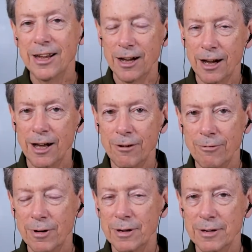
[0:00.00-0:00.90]
uh,
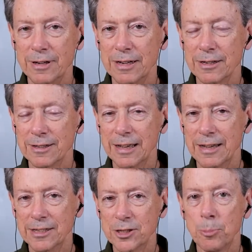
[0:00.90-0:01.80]
a,
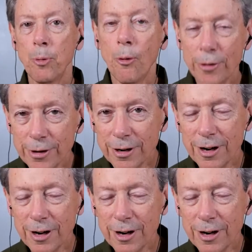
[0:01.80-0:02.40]
a, supporter